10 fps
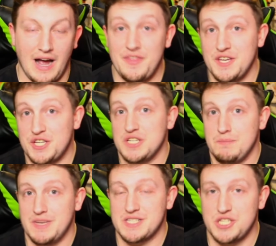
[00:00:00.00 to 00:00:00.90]
think she's
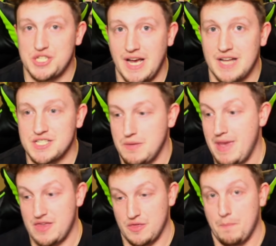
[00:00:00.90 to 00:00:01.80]
missed the chance to
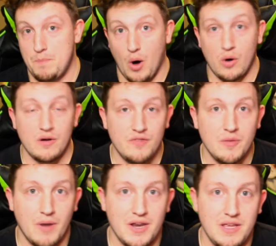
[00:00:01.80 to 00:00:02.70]
make the bulk of the
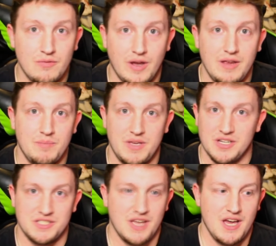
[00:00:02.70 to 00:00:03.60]
money, right?
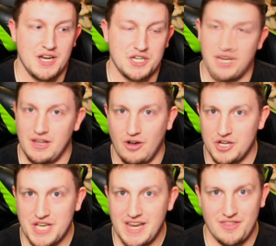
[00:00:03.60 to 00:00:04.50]
Because she didn't
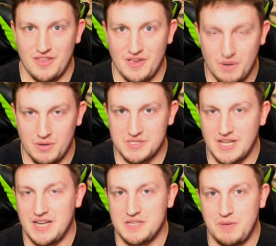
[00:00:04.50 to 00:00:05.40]
launch anything when it was
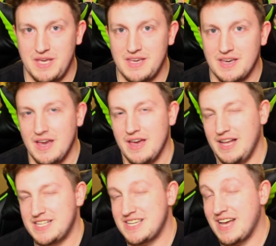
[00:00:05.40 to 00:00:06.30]
at its peak.
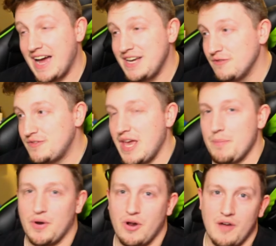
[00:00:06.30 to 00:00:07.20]
It's kind of
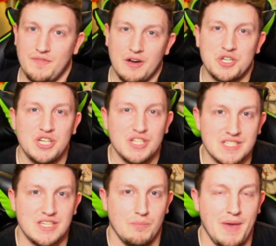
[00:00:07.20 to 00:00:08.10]
tapering off now. She could
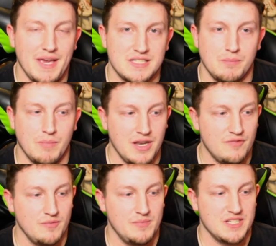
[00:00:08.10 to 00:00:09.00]
still make some money
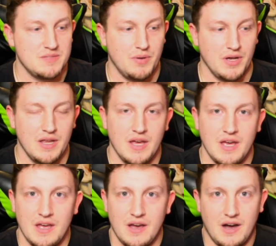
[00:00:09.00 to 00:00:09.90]
from this, but
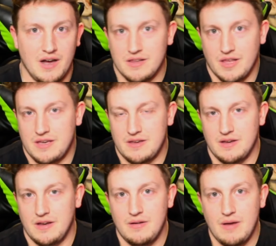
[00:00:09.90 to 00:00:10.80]
like,
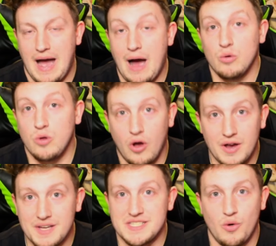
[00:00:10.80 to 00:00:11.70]
how
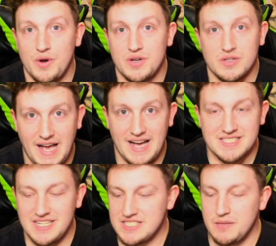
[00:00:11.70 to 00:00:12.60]
long is this going to
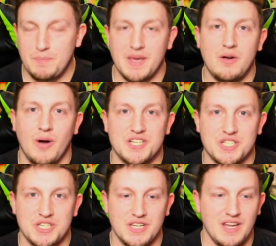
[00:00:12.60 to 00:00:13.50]
last is the big
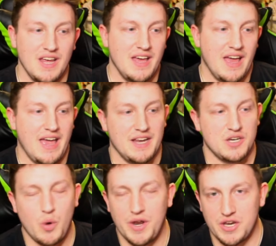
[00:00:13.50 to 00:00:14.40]
question. And
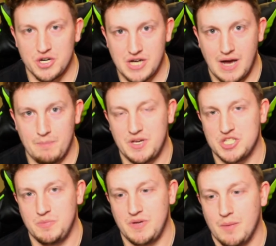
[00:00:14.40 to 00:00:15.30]
quitting your job
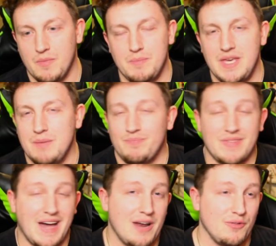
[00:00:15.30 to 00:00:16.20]
because you become a meme,
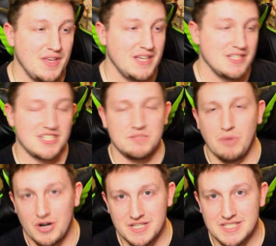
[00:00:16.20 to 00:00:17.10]
I don't think is the
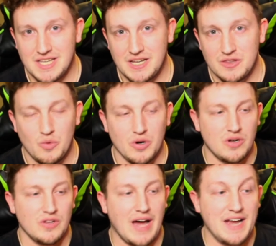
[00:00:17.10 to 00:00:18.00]
smartest thing in the
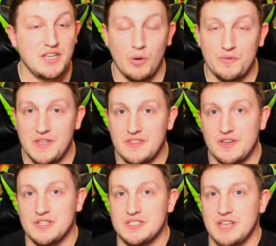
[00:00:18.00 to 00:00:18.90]
world. I don't think
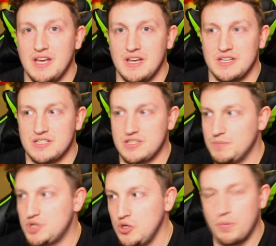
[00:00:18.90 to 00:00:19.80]
there's some
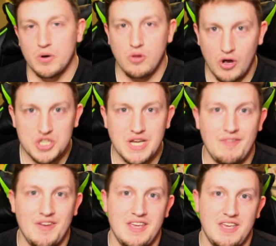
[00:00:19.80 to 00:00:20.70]
super
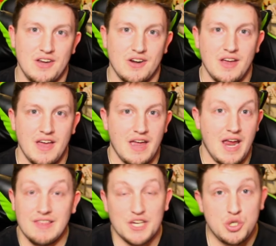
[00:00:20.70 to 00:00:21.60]
longevity here.
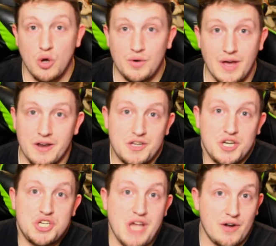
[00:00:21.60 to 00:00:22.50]
Unless you go down a
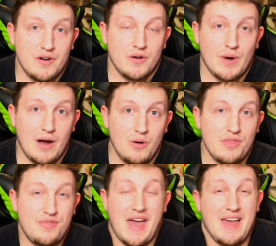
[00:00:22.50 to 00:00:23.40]
degenerate route,
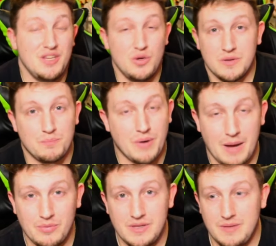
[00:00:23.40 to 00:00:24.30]
then you can
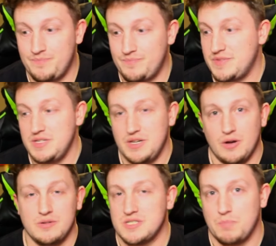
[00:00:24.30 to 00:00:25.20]
probably, you
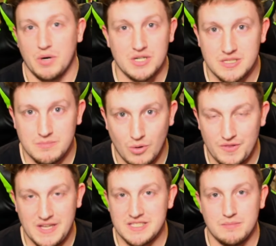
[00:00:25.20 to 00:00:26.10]
know, spur some more
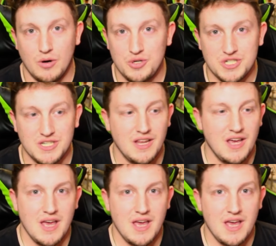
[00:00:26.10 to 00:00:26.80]
things in motion.